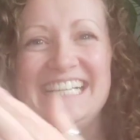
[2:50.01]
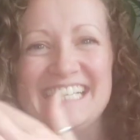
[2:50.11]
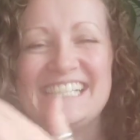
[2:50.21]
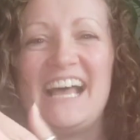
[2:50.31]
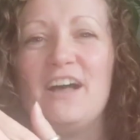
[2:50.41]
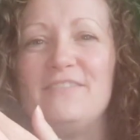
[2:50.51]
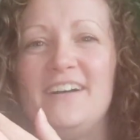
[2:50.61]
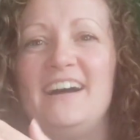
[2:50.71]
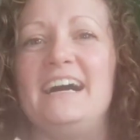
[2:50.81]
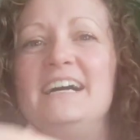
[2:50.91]
yourself
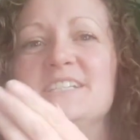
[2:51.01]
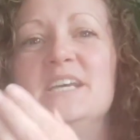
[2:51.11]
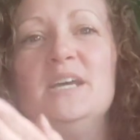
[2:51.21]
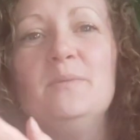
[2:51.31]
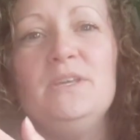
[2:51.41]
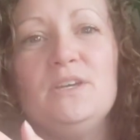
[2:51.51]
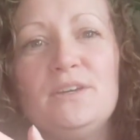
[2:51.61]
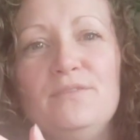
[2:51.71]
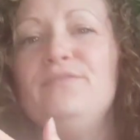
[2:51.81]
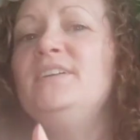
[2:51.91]
hard, but you
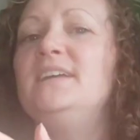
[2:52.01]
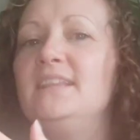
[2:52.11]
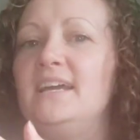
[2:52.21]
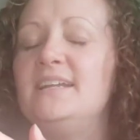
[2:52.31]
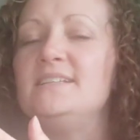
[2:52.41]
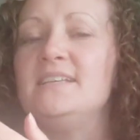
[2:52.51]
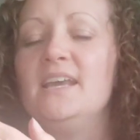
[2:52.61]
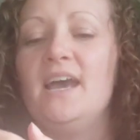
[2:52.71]
can feel it.